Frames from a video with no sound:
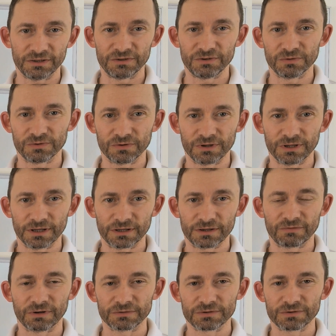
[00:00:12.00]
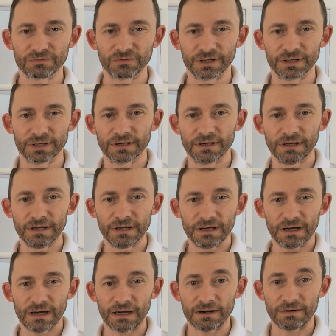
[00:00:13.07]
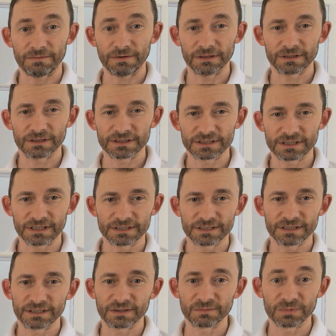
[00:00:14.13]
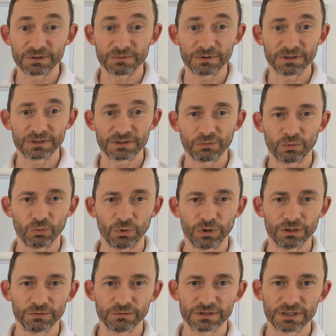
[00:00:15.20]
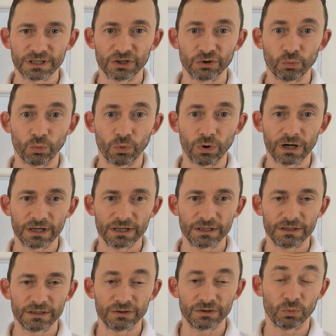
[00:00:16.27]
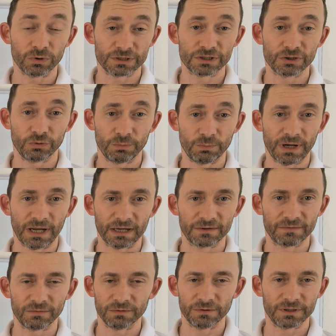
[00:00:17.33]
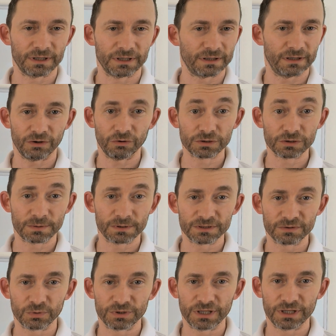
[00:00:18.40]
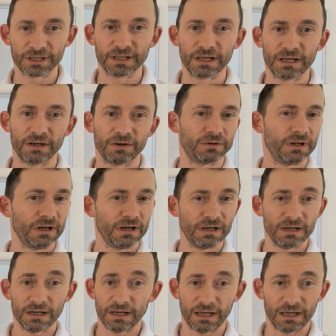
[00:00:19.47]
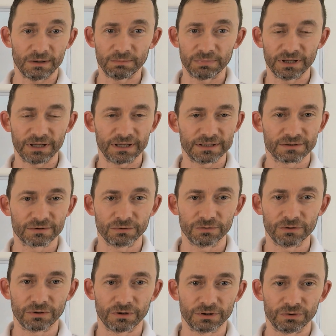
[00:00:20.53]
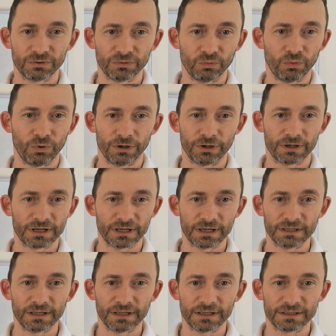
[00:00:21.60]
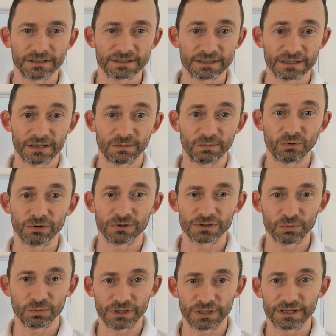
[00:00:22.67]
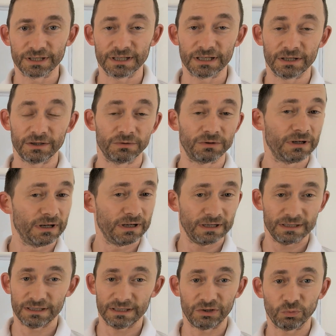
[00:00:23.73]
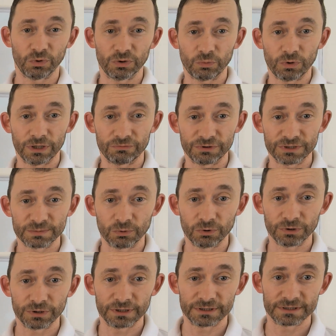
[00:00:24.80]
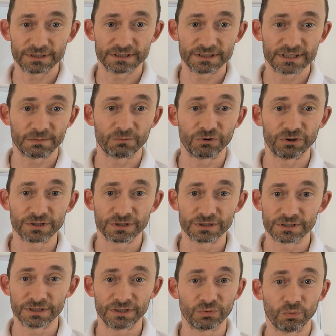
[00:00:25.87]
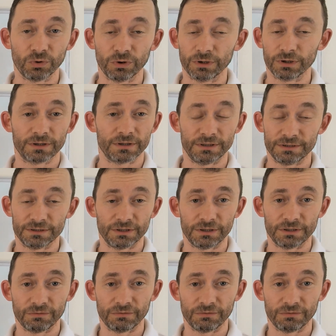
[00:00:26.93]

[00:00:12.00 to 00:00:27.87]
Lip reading: due to the Crowdstrike Falcon sensor incompatibility with Windows and why it was so impactful that the hospitals were taken out, airplanes could not work, airlines, airports were taken out, 911 responders in some regions didn't work, etc.